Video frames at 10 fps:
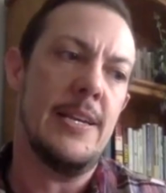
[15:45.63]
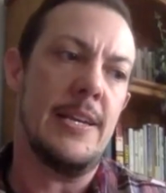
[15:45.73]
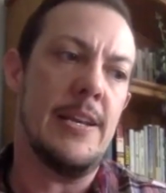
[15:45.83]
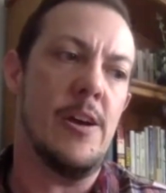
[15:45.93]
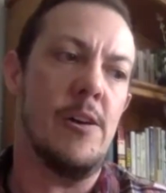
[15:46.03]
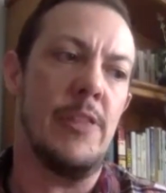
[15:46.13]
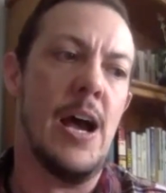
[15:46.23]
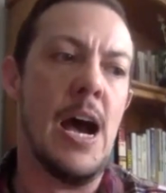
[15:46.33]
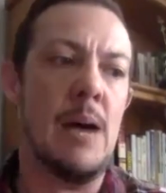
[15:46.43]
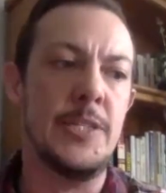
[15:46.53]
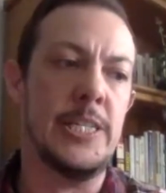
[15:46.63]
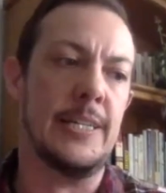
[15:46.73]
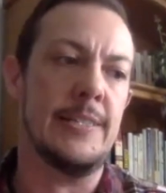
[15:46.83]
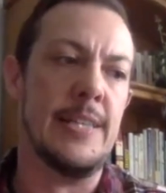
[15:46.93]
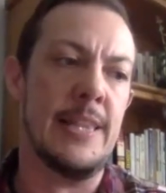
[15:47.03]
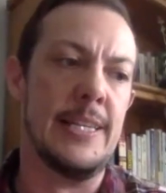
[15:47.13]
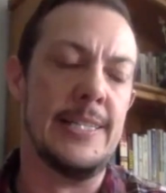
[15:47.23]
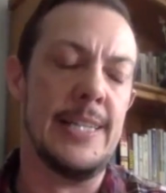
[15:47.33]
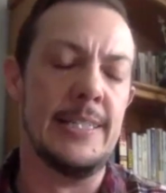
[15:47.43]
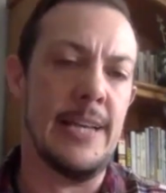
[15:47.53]
you know, the objects that the
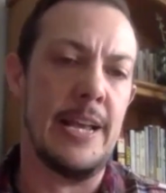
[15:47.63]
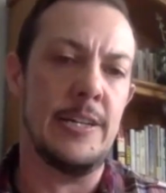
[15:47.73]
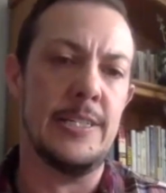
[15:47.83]
set designer